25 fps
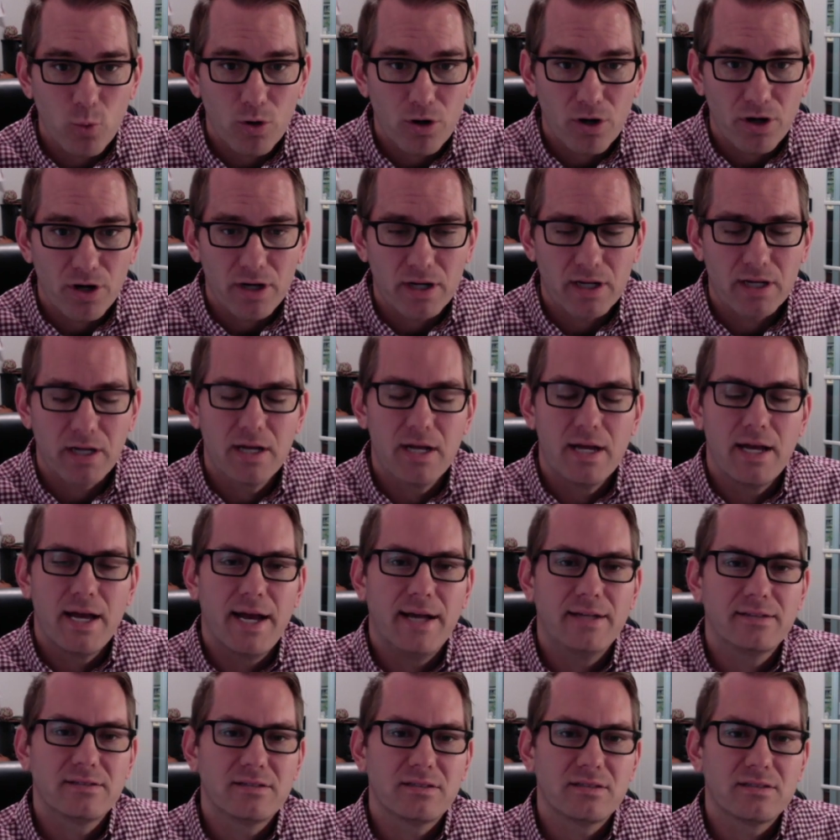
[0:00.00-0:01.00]
work
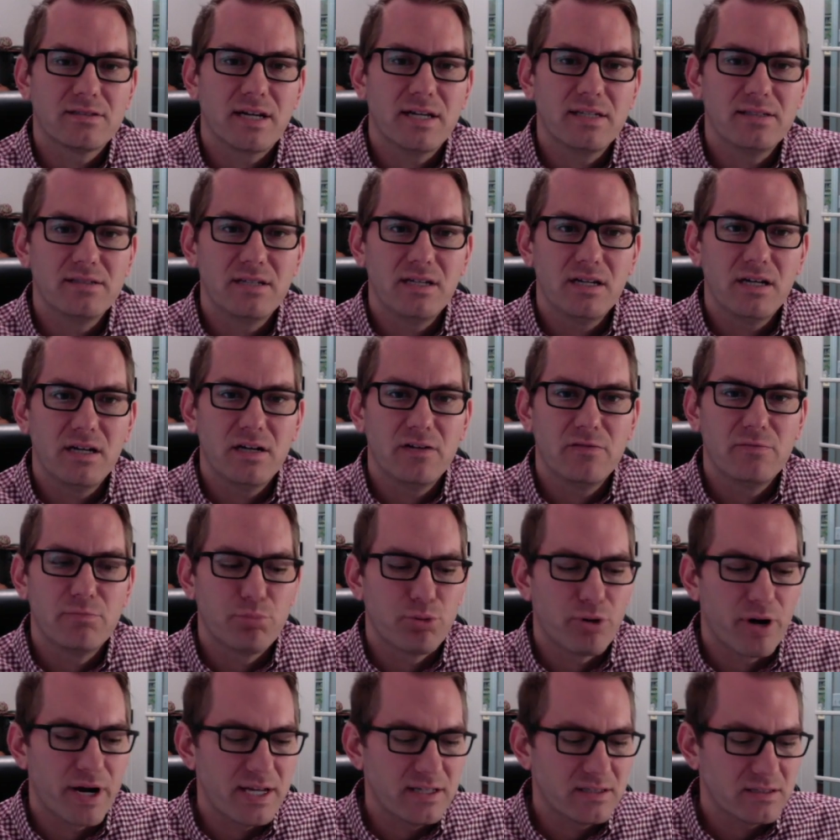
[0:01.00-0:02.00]
as this idea of
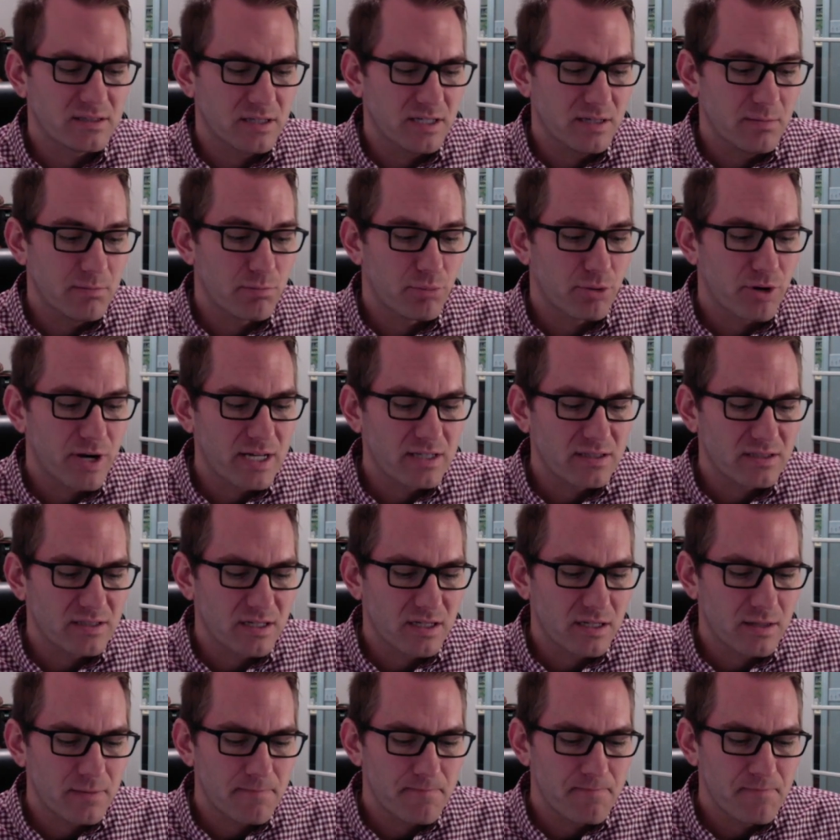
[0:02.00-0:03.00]

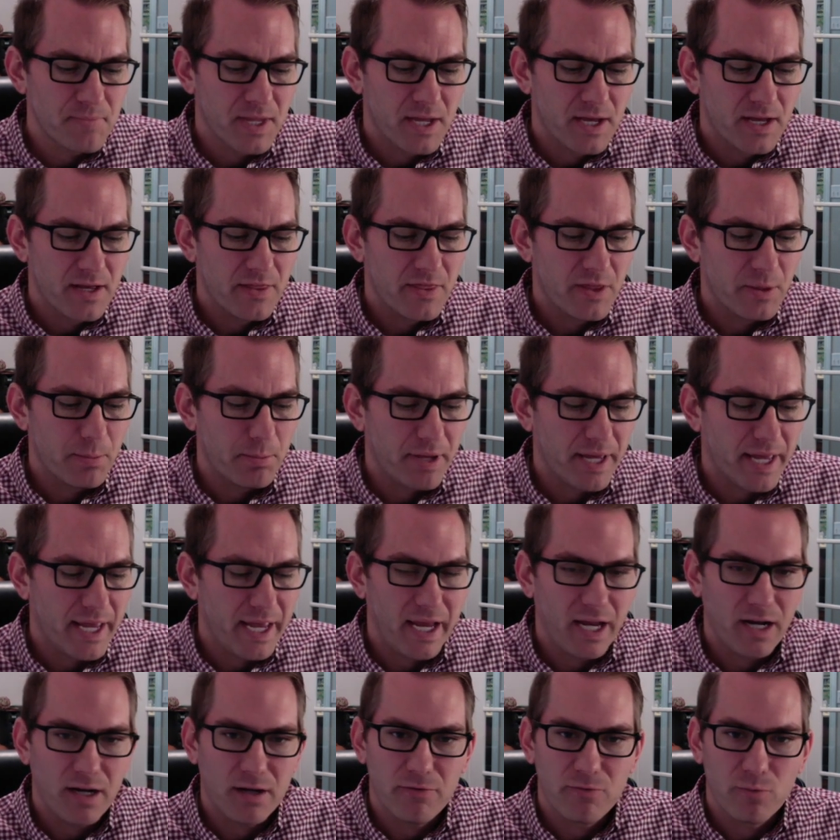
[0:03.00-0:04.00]
embracing the
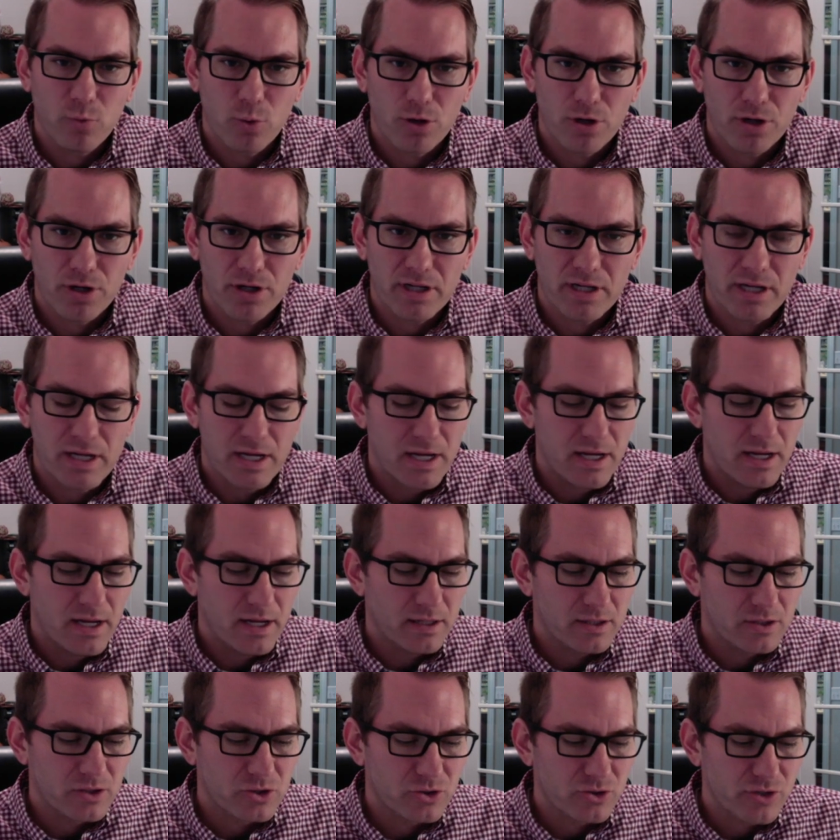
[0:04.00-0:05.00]
pain of work
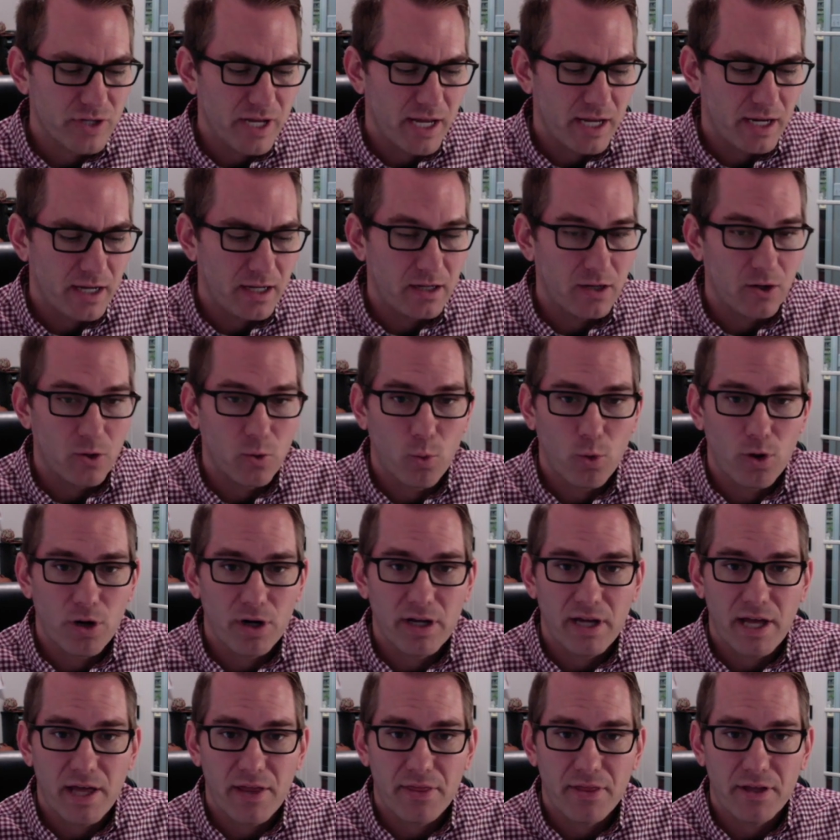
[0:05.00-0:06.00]
and creating a
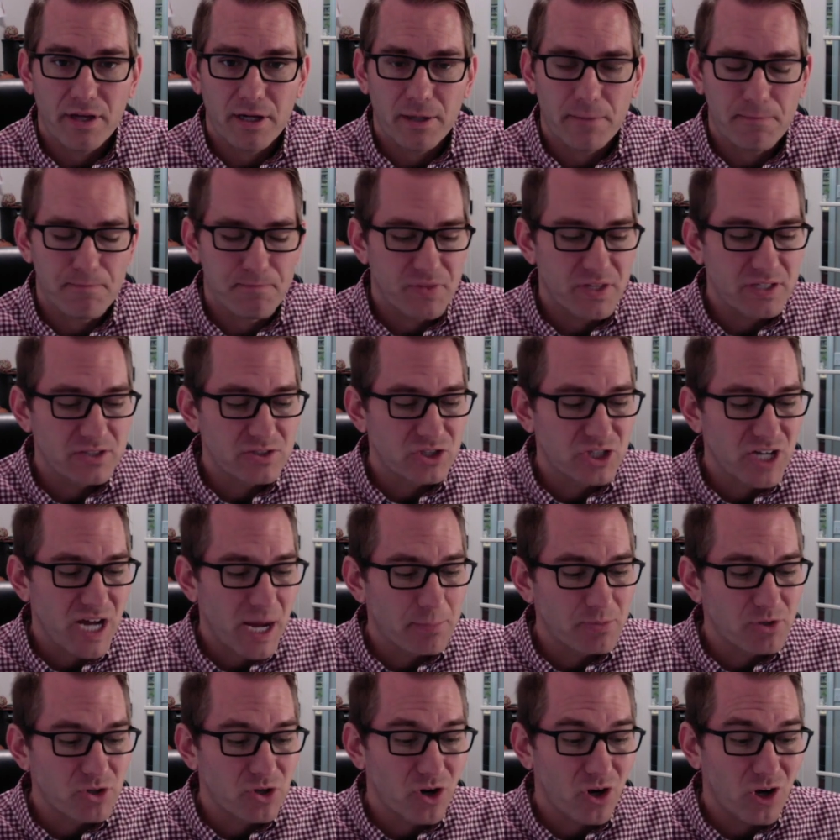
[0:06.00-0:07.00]
work ethic. This
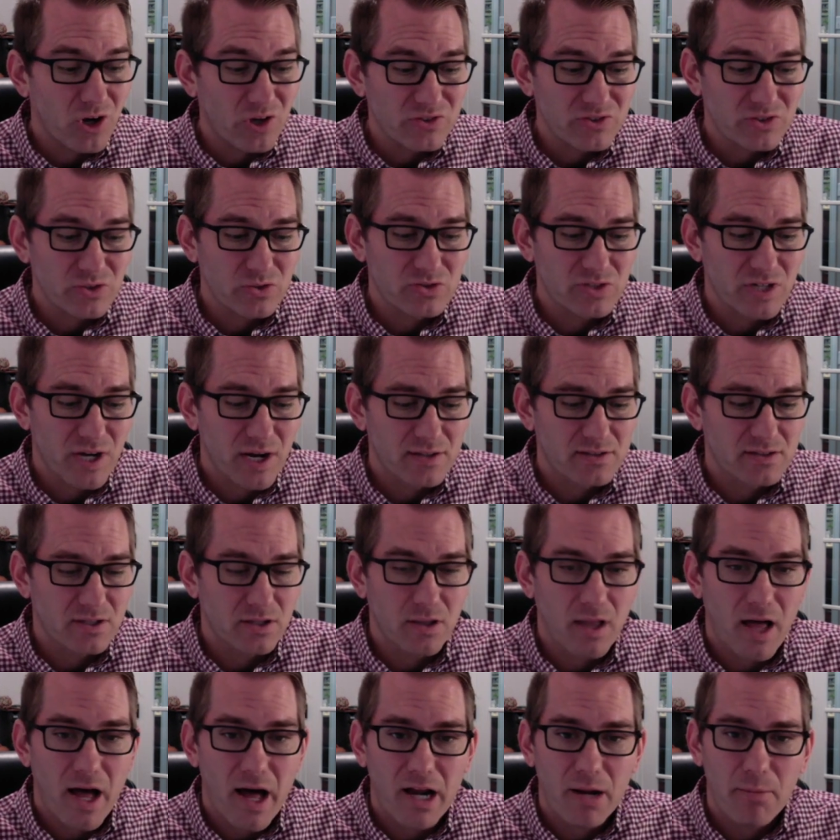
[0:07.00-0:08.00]
chapter also talked a
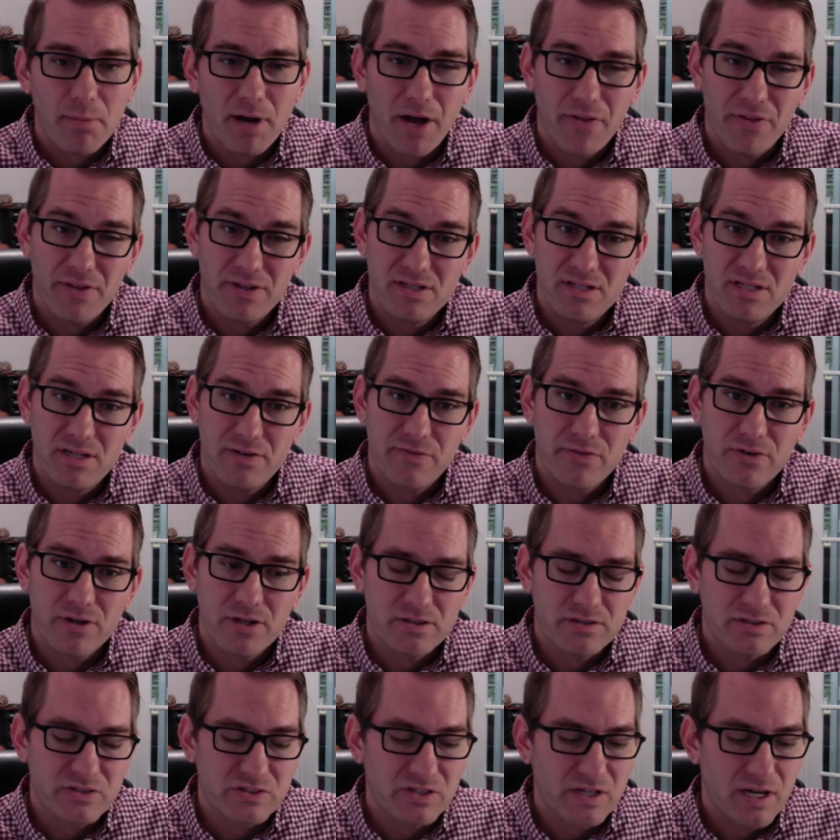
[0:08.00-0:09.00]
lot about the
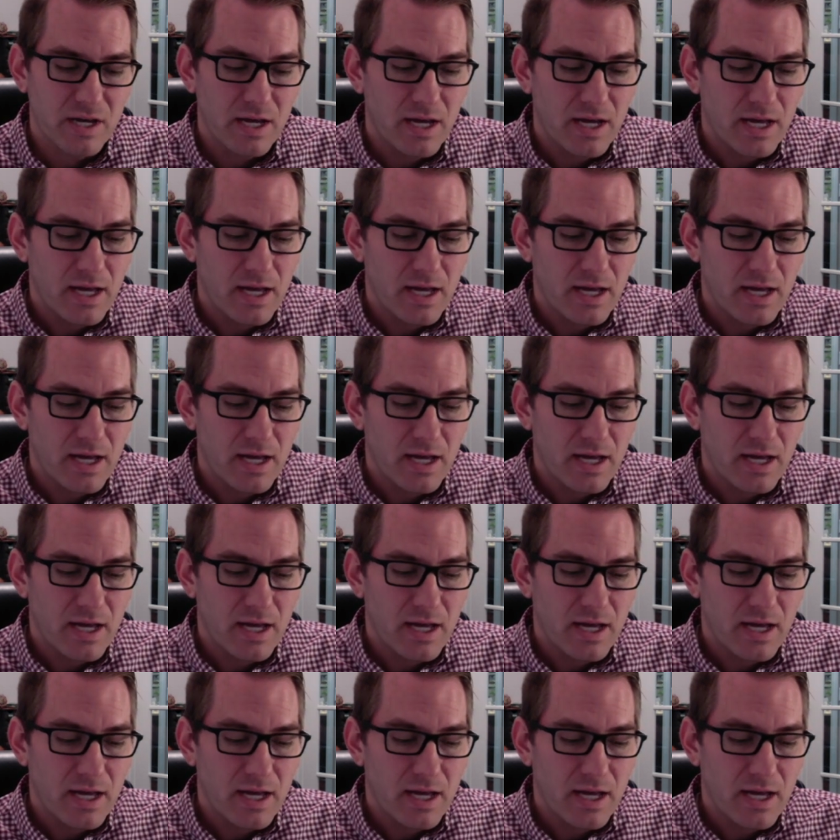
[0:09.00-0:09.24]
difference